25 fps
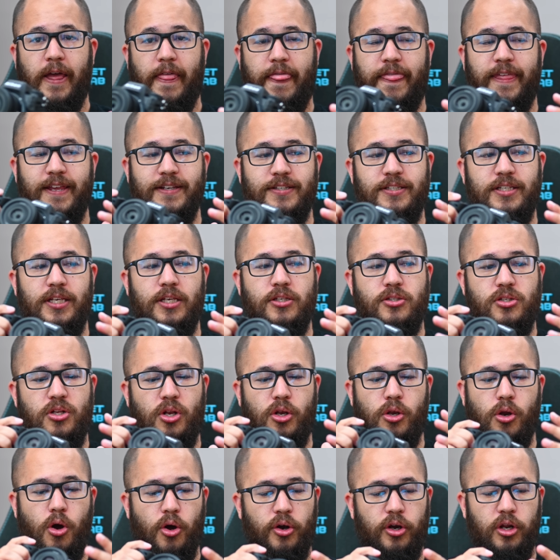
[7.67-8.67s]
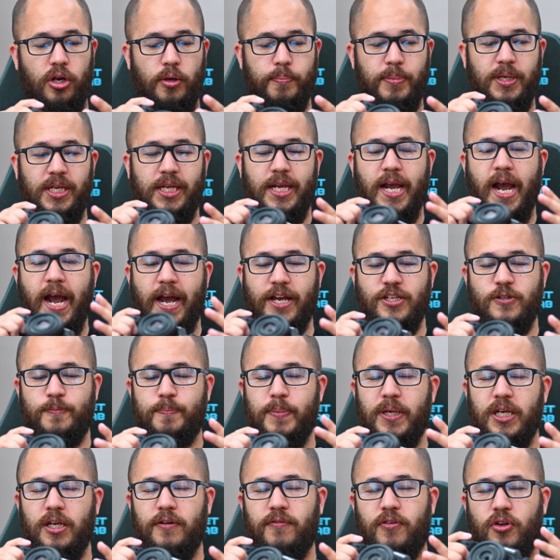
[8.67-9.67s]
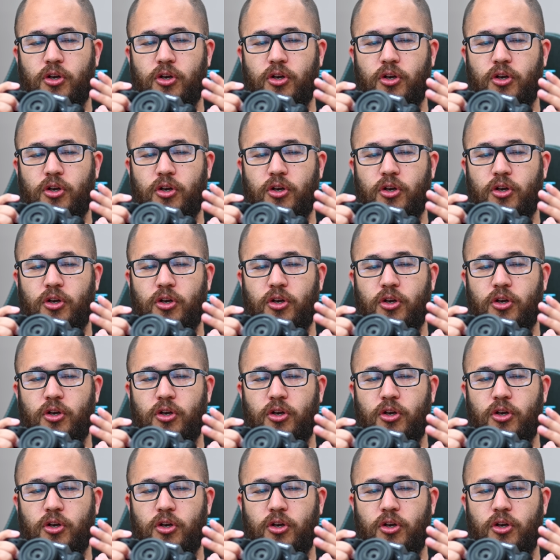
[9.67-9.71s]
This is not going to be as big of